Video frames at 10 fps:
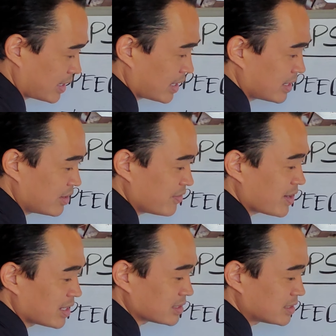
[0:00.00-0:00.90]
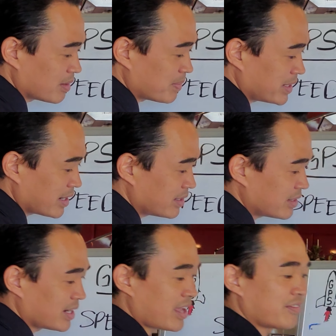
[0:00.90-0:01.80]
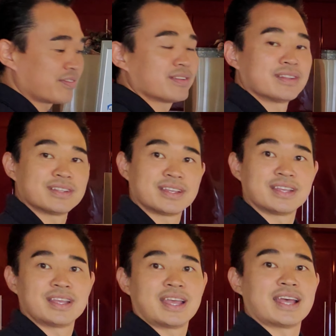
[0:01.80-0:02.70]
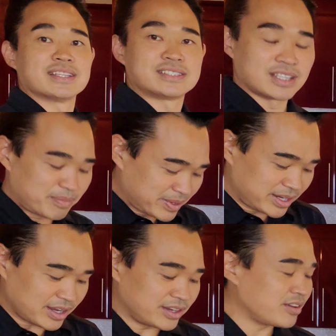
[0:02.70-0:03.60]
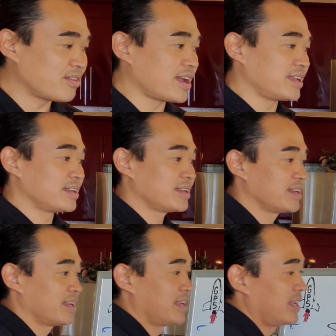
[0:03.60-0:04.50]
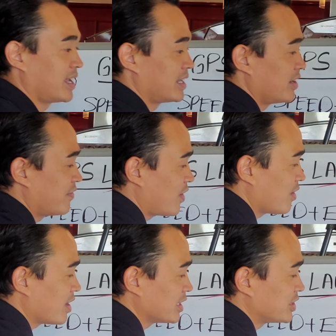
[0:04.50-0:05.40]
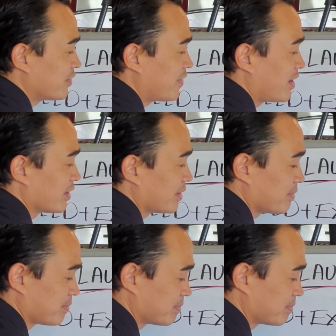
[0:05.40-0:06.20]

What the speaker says: and you've got somebody on your left and somebody on your right, and you've all got your volume.